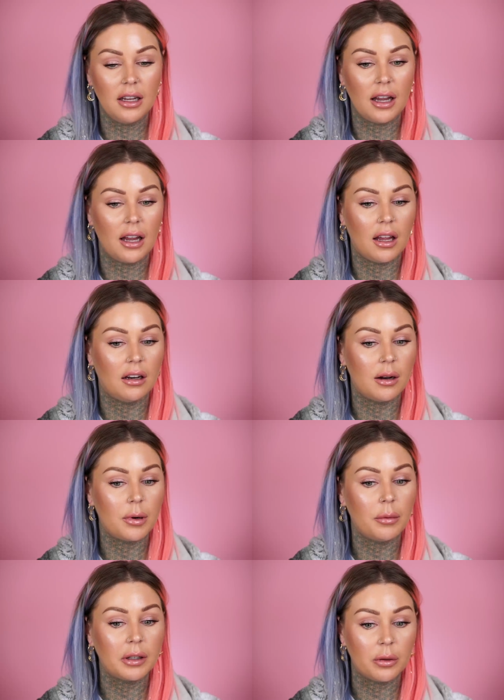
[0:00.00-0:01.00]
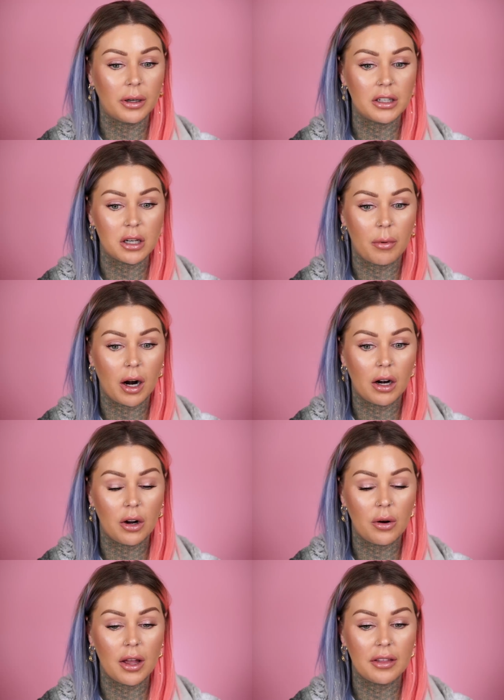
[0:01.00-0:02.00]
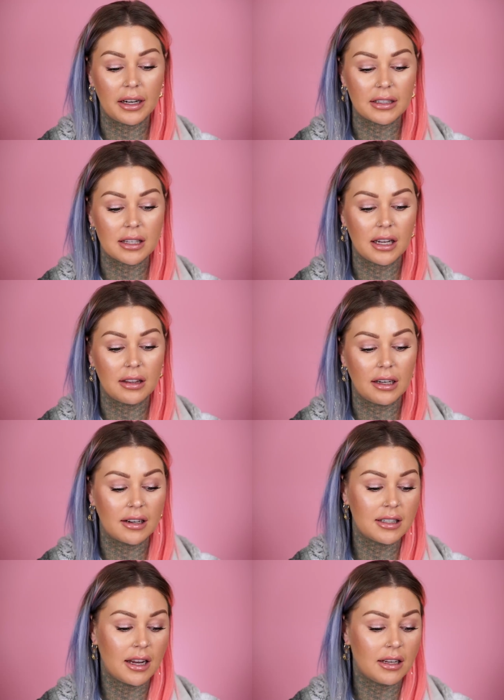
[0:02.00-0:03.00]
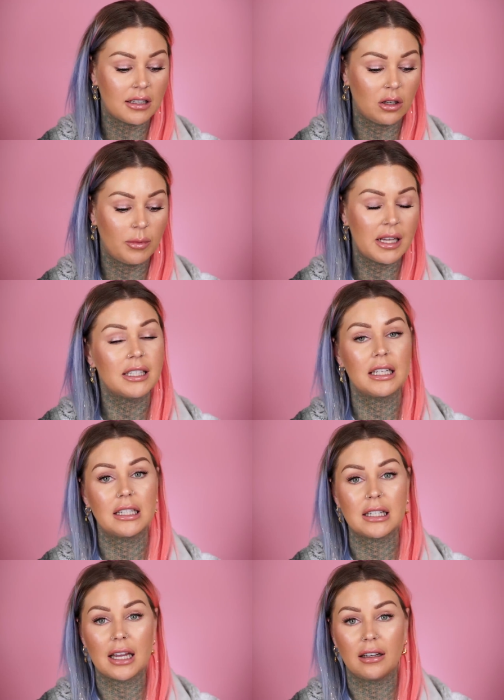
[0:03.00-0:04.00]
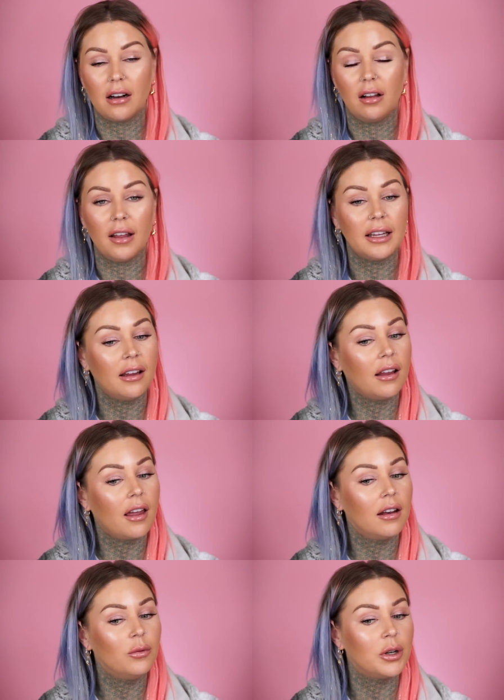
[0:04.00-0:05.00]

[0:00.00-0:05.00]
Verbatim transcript: and I'm probably gonna wear it tomorrow and the next day and the next day until my skin's like not liking it,